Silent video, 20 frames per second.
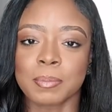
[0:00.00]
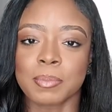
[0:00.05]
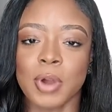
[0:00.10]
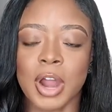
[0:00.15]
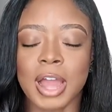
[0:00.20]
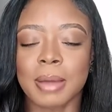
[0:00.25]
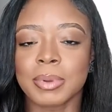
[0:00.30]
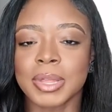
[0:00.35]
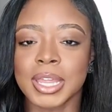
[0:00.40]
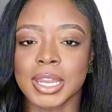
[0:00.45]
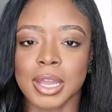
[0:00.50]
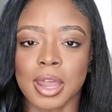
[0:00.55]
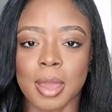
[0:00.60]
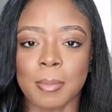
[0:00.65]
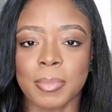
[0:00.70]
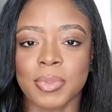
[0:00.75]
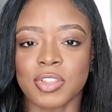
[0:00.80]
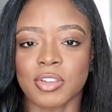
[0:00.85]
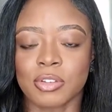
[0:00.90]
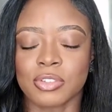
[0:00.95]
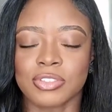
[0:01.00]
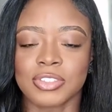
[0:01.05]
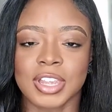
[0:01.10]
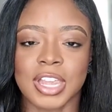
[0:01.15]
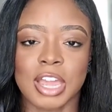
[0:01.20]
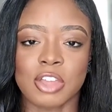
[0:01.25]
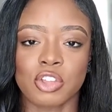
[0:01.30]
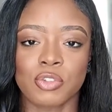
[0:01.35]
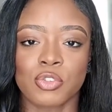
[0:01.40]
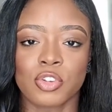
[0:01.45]
probably lump those
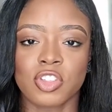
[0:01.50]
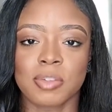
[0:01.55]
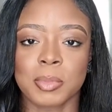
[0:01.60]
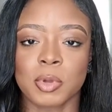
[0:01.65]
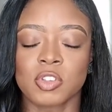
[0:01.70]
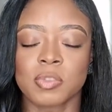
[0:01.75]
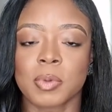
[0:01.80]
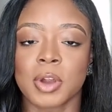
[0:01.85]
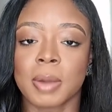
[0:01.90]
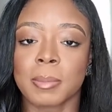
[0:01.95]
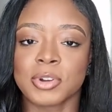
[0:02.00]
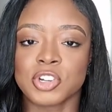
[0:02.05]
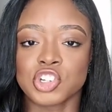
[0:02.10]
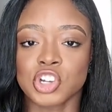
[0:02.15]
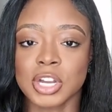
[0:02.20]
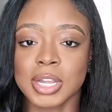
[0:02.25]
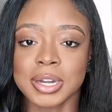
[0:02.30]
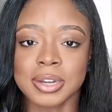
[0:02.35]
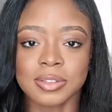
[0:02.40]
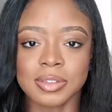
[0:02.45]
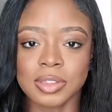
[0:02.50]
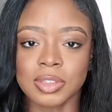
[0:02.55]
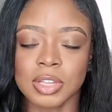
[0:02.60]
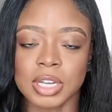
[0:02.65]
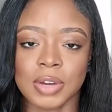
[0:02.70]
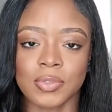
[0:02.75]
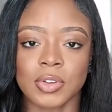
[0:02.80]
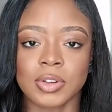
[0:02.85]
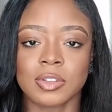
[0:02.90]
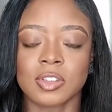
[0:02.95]
together for the most part, but you're going to see
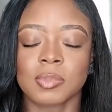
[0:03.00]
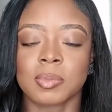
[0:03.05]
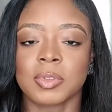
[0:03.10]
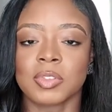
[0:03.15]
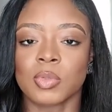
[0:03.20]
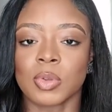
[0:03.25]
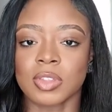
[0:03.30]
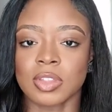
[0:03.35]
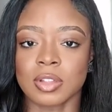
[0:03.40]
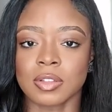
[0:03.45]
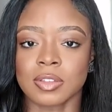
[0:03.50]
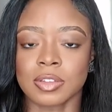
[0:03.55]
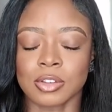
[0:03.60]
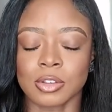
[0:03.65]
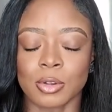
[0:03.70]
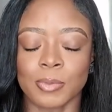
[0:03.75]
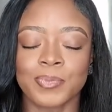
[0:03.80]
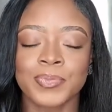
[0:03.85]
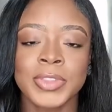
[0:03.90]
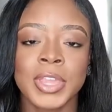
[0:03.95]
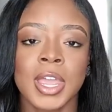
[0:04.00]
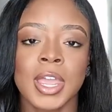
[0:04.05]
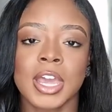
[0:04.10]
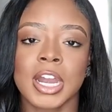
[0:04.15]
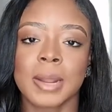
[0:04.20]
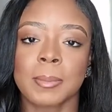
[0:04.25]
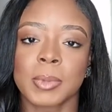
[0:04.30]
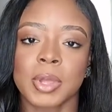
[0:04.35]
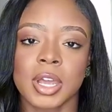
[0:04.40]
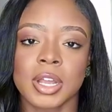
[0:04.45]
the differences between the two.
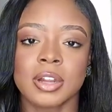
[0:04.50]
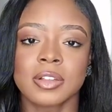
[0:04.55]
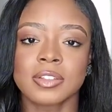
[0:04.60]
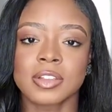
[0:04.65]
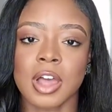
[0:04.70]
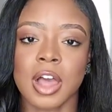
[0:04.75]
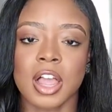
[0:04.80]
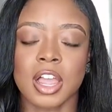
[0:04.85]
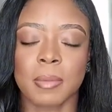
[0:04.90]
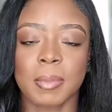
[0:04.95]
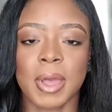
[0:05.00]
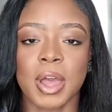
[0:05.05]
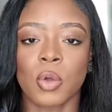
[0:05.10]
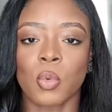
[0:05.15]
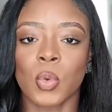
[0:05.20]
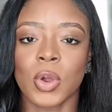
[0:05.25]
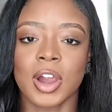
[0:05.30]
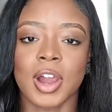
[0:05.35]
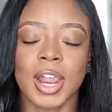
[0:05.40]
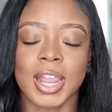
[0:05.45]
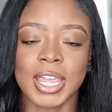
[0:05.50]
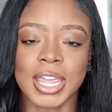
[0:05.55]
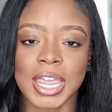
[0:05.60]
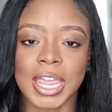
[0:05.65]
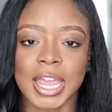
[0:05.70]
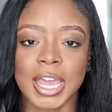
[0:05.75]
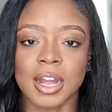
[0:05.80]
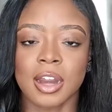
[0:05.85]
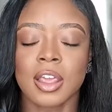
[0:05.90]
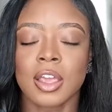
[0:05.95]
And I'm going to talk about where I
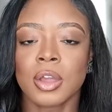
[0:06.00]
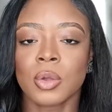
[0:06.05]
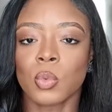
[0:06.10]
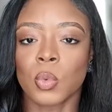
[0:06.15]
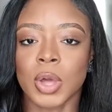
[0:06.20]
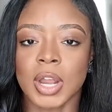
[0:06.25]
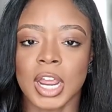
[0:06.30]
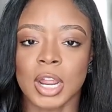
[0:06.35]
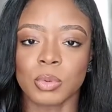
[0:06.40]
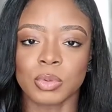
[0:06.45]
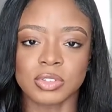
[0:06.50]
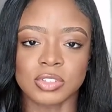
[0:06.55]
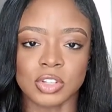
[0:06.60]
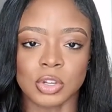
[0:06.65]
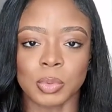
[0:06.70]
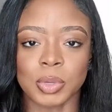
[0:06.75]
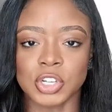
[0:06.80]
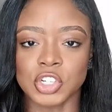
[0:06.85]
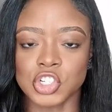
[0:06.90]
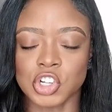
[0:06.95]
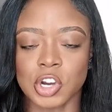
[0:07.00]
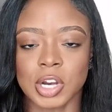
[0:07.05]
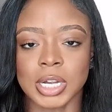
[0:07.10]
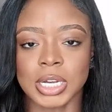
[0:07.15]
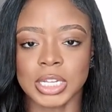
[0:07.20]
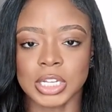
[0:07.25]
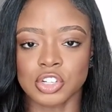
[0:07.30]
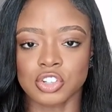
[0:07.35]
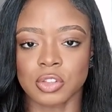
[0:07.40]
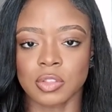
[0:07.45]
can, what I was doing
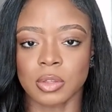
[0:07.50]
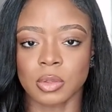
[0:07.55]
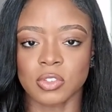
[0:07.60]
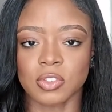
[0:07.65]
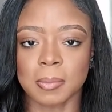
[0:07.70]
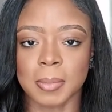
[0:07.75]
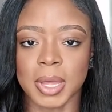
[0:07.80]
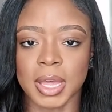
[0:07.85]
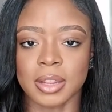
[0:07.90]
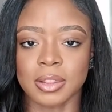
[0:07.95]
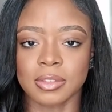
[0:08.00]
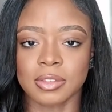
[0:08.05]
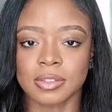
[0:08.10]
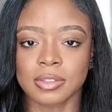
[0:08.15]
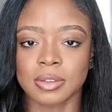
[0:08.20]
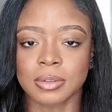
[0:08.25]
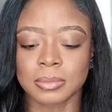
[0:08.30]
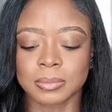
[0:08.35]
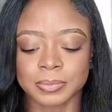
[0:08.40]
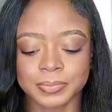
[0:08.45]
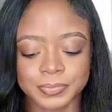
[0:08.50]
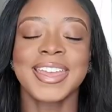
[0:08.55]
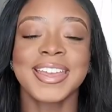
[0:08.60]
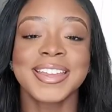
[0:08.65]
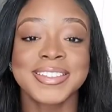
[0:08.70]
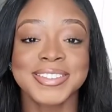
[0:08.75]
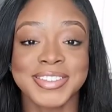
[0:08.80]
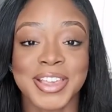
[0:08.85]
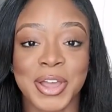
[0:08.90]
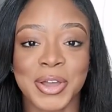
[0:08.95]
during each of those months.
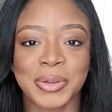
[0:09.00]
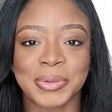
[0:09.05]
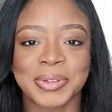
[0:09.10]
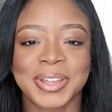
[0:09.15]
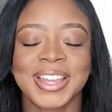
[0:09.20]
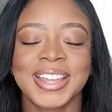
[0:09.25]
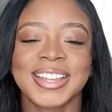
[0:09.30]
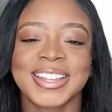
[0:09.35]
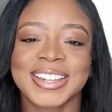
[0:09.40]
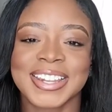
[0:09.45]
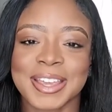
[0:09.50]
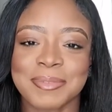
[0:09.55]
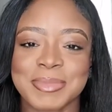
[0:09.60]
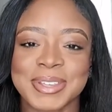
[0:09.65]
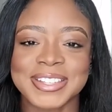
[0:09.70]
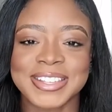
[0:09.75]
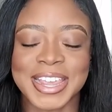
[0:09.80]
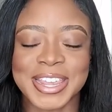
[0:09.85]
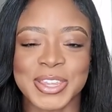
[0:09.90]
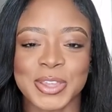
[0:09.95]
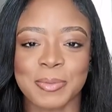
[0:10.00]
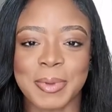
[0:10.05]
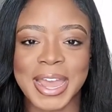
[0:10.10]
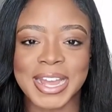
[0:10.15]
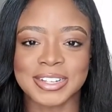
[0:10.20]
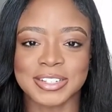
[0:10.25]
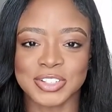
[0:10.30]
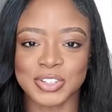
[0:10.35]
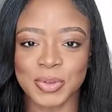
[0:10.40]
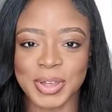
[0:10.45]
So let me take you
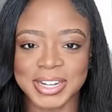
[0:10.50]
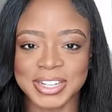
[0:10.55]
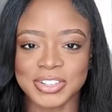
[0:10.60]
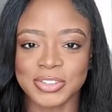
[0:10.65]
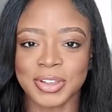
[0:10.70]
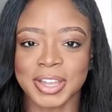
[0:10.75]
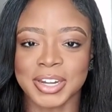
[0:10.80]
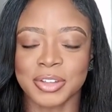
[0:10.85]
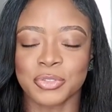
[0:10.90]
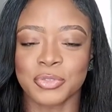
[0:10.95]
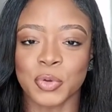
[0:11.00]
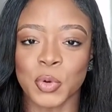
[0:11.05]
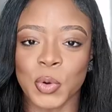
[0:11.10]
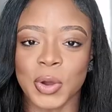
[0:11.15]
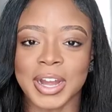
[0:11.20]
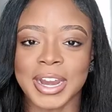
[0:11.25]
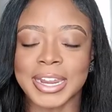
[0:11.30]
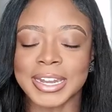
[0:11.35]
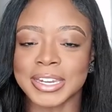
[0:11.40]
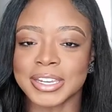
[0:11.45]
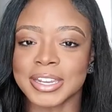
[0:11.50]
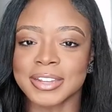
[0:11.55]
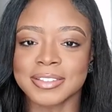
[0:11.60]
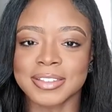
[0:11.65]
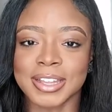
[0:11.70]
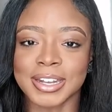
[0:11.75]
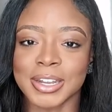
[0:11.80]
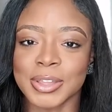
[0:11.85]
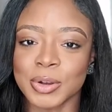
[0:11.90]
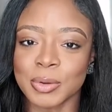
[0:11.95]
back to 2024, and
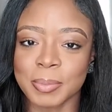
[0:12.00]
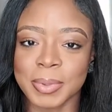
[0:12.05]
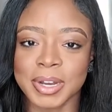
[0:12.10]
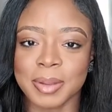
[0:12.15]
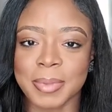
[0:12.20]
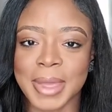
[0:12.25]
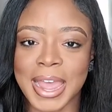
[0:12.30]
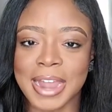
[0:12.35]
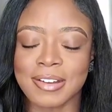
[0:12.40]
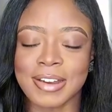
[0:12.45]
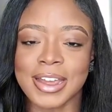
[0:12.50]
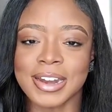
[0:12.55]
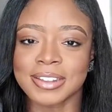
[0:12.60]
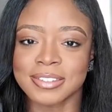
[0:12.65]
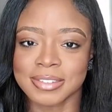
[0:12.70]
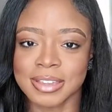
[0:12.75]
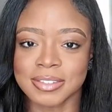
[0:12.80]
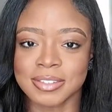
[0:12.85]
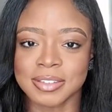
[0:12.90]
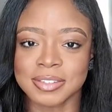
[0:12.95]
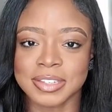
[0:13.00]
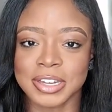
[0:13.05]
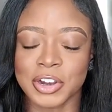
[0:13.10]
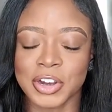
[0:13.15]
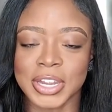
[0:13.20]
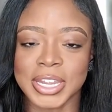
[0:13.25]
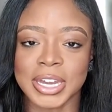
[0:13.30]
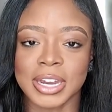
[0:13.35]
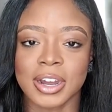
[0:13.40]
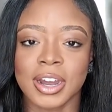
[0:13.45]
a little bit of background is
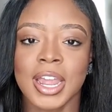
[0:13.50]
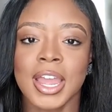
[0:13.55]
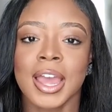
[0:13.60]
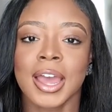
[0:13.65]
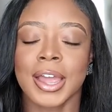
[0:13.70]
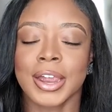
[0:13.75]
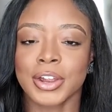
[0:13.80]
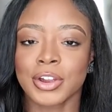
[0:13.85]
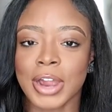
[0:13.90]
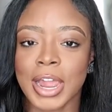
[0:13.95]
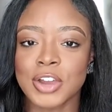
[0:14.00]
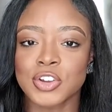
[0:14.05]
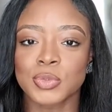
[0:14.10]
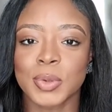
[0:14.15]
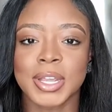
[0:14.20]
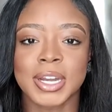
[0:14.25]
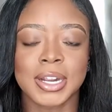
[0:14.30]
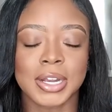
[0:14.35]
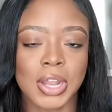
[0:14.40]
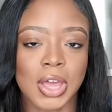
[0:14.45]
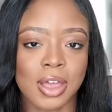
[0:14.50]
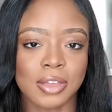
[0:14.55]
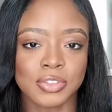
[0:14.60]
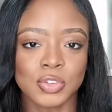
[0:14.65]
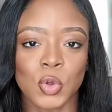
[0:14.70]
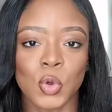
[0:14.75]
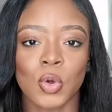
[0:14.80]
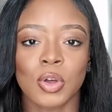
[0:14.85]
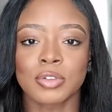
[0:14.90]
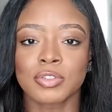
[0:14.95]
necessary here. I graduated law
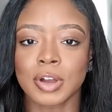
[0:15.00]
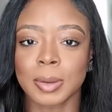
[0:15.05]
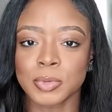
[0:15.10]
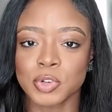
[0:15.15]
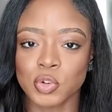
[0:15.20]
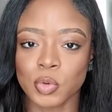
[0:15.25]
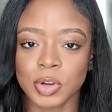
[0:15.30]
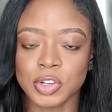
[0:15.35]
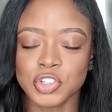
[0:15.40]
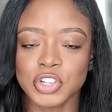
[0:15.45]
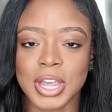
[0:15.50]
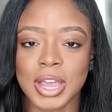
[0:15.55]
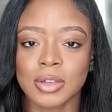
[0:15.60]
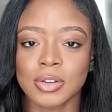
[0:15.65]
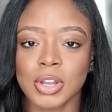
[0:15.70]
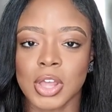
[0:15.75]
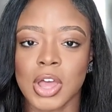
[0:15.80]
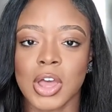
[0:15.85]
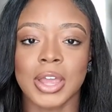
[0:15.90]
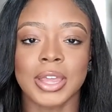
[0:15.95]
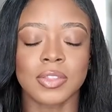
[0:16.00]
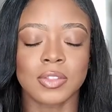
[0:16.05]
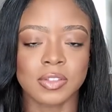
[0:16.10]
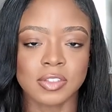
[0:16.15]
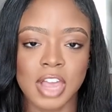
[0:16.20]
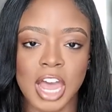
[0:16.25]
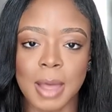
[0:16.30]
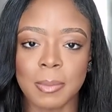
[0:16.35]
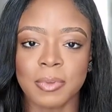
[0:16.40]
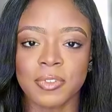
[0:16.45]
school from Georgetown Law in the
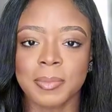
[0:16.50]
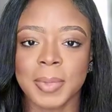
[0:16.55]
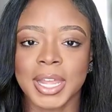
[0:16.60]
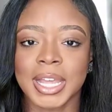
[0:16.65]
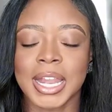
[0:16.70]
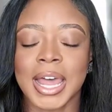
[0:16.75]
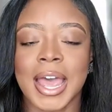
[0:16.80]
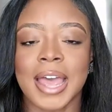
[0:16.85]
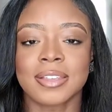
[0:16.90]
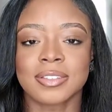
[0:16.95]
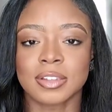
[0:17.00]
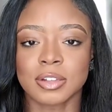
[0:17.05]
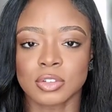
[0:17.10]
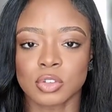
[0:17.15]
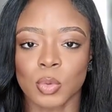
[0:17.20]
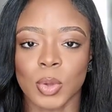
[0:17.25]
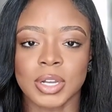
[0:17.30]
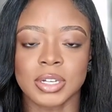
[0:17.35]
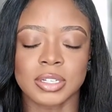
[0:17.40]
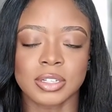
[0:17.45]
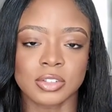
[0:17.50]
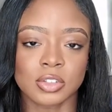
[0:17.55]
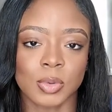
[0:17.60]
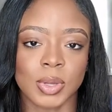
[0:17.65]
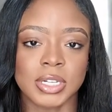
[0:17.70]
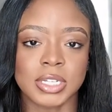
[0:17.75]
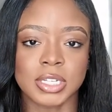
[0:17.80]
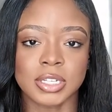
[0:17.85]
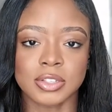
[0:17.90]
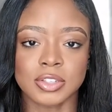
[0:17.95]
top of my class in
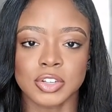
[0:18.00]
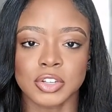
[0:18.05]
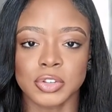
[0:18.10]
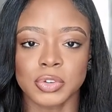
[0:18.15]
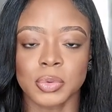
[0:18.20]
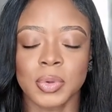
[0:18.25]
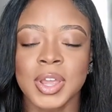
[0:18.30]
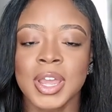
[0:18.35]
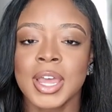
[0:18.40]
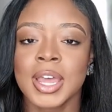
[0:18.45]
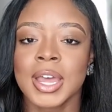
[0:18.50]
2022.